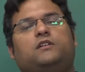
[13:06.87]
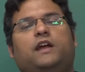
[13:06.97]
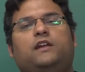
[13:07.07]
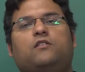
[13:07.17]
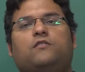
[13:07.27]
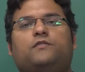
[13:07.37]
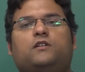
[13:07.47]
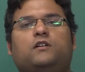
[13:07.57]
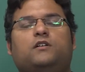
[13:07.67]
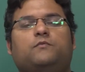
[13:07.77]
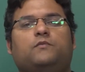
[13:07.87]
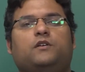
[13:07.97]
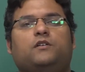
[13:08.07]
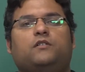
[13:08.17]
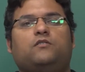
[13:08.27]
kind of
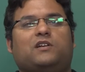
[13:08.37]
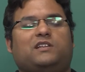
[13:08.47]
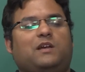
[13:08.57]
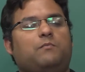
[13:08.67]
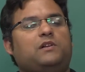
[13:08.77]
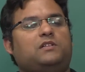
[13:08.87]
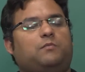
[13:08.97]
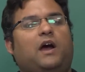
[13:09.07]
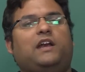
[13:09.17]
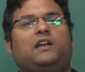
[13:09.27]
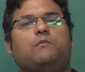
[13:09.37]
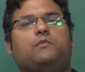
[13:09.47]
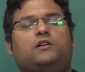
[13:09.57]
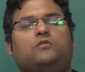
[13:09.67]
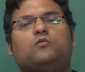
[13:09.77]
resembles my temper,
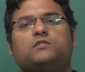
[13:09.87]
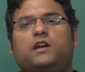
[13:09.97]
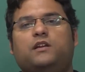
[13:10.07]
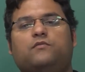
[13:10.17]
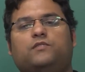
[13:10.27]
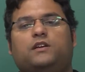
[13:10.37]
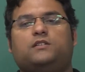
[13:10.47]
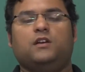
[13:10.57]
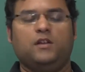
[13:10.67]
and those kind of things.